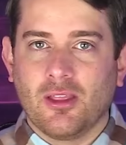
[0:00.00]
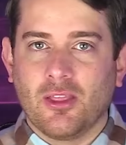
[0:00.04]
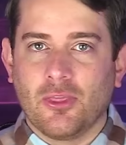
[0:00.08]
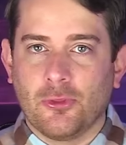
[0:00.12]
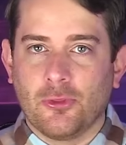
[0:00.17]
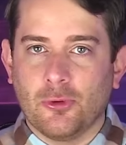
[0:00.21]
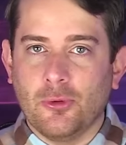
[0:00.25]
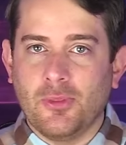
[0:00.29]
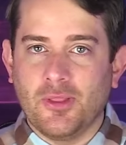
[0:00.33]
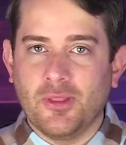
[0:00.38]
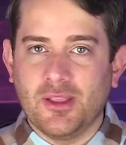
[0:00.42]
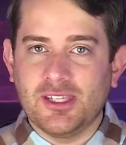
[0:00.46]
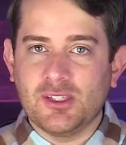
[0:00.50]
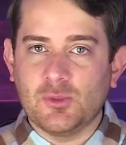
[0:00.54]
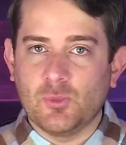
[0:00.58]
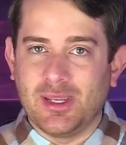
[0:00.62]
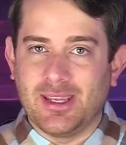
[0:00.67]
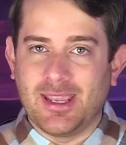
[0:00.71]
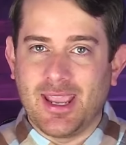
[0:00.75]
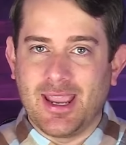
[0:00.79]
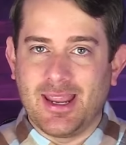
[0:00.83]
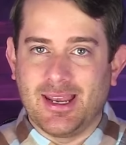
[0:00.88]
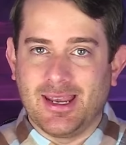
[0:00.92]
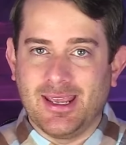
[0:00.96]
Through this, we
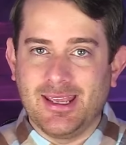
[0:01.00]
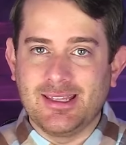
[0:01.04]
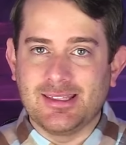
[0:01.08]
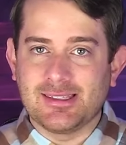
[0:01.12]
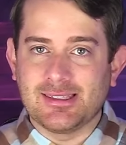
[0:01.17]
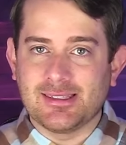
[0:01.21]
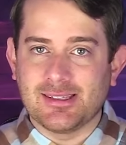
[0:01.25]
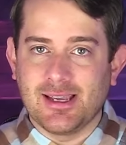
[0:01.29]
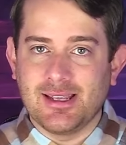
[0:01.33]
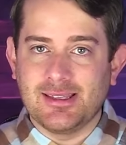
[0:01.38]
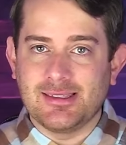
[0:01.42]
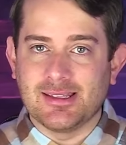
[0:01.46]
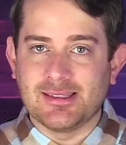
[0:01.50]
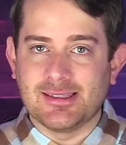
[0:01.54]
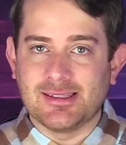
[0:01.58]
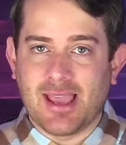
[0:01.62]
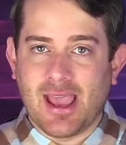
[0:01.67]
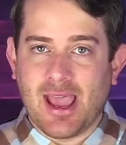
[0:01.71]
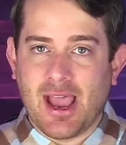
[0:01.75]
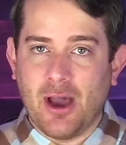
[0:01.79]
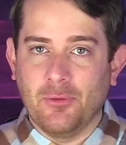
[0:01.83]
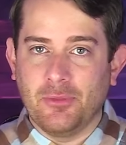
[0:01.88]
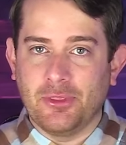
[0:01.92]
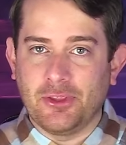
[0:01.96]
gain insights into
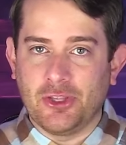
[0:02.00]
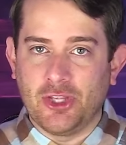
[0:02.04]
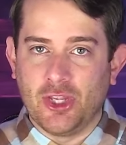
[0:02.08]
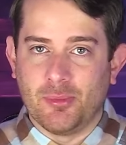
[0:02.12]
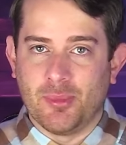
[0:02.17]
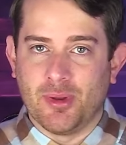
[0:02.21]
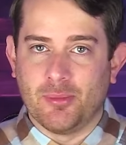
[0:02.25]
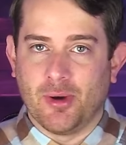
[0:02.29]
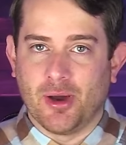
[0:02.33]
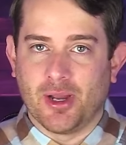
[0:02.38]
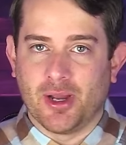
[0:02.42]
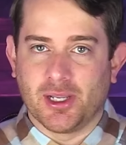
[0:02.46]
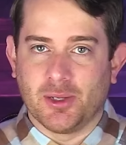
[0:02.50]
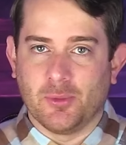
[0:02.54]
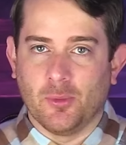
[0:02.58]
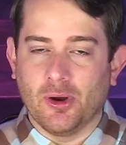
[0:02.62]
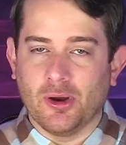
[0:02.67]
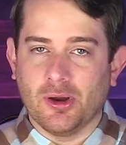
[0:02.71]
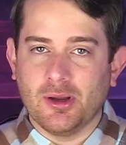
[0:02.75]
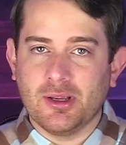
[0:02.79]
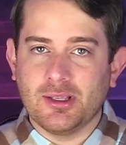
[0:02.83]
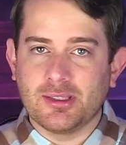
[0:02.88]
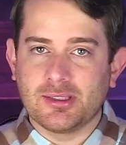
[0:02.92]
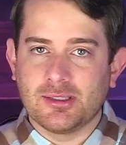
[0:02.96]
how the human body
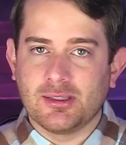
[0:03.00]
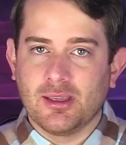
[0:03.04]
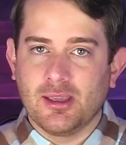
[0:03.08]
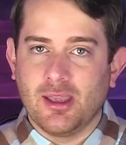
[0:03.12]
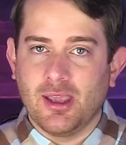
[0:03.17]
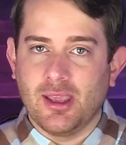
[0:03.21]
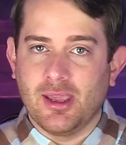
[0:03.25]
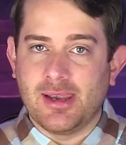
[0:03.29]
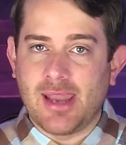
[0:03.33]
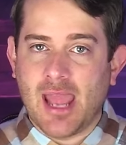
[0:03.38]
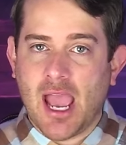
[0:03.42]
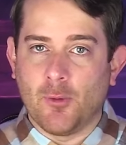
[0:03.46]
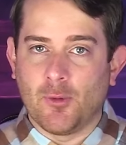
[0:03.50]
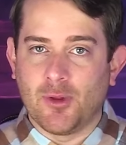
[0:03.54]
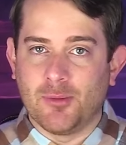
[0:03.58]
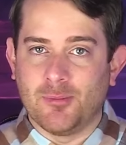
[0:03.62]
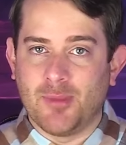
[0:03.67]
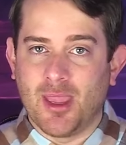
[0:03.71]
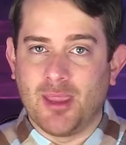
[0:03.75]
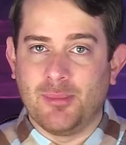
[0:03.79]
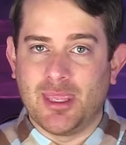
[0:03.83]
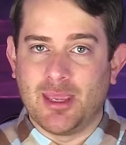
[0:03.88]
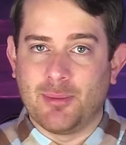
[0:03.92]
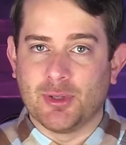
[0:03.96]
works and how we
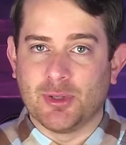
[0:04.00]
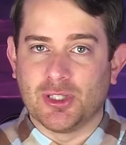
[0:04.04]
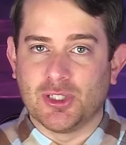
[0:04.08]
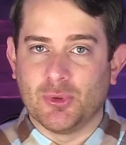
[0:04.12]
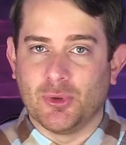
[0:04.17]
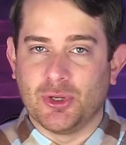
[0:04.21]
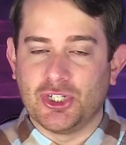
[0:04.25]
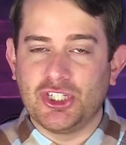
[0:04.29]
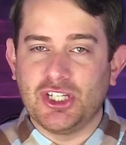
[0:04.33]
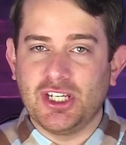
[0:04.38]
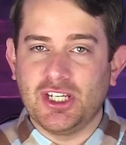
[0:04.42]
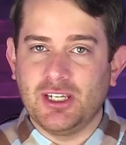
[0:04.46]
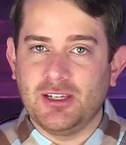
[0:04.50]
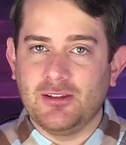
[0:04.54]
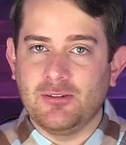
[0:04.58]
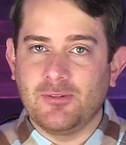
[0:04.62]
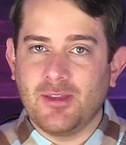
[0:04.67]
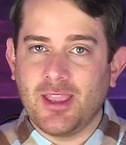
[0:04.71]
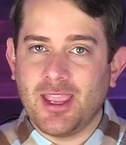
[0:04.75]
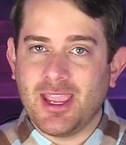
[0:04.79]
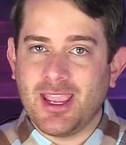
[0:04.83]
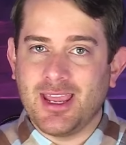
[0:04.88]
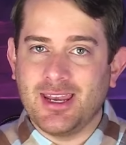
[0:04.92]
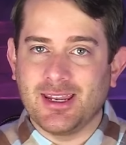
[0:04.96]
may be able to achieve
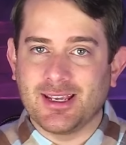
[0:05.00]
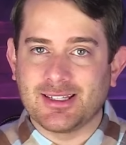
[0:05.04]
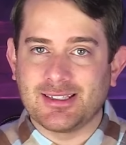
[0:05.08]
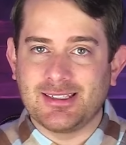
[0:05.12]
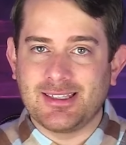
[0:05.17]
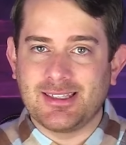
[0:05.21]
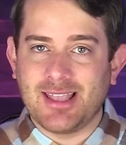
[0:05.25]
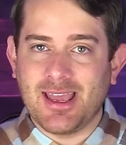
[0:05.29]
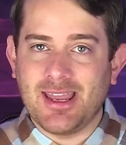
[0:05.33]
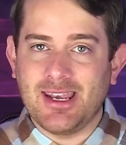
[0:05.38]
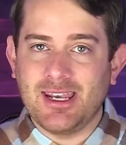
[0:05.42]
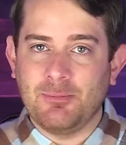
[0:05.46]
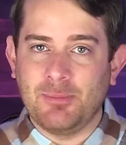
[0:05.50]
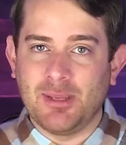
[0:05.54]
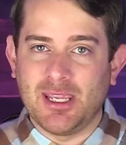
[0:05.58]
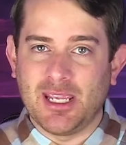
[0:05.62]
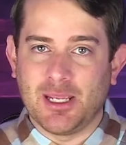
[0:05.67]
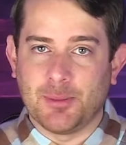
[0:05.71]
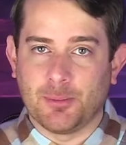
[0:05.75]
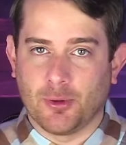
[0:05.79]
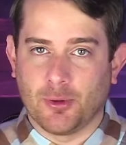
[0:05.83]
and extend peak